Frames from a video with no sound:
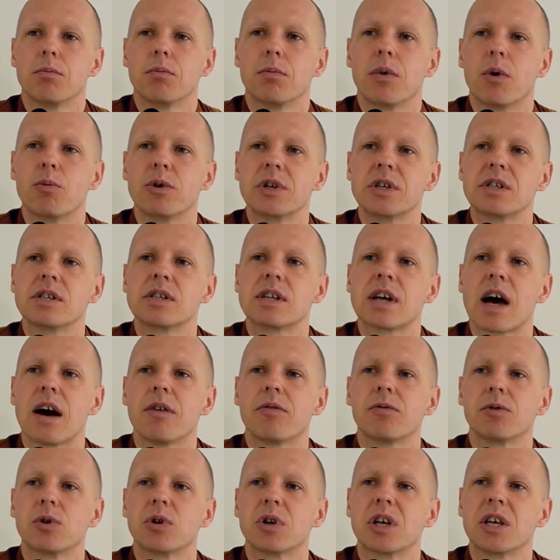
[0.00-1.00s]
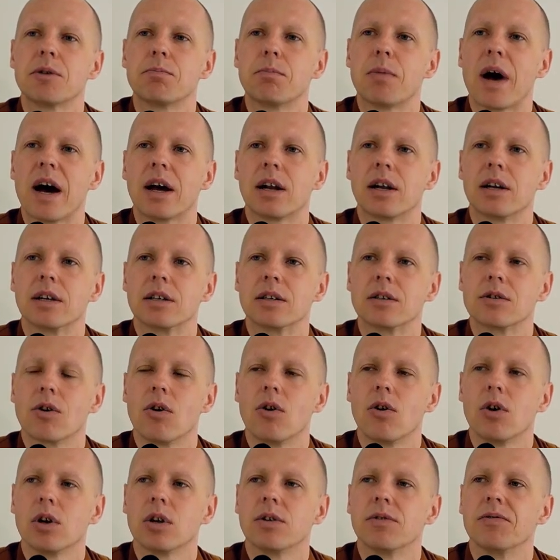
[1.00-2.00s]
But we just have to keep at it,
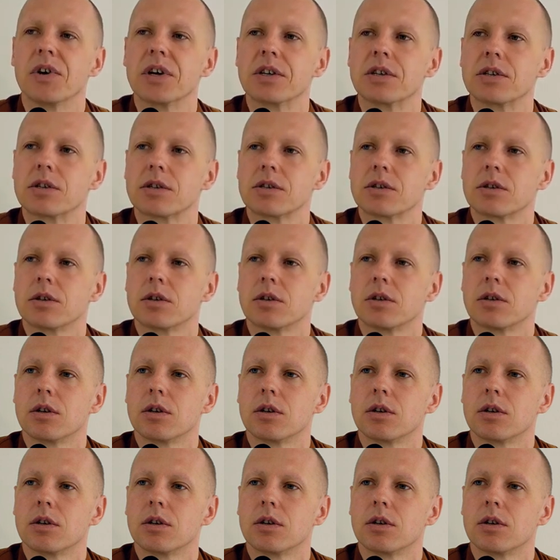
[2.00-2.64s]
all of us.